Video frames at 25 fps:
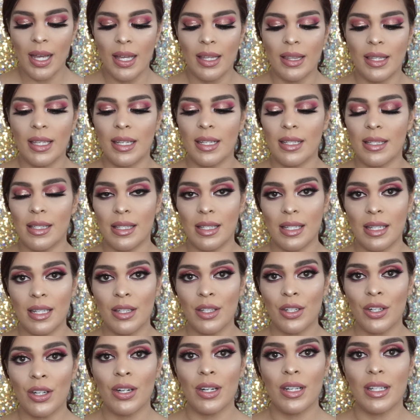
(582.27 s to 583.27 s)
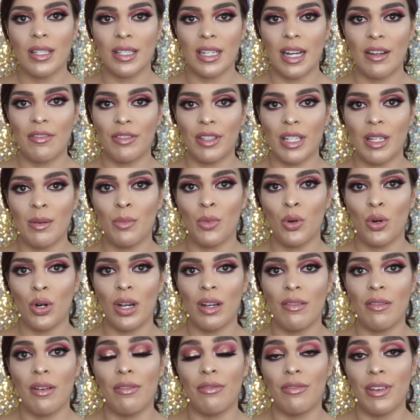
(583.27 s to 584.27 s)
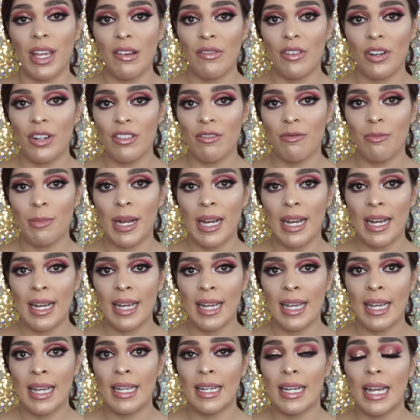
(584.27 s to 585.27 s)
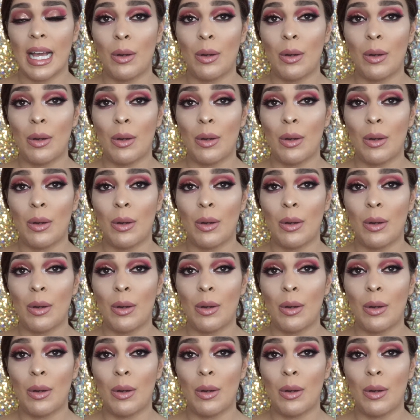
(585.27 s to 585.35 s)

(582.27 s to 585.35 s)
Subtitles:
The concealer is definitely more of a favorite of mine.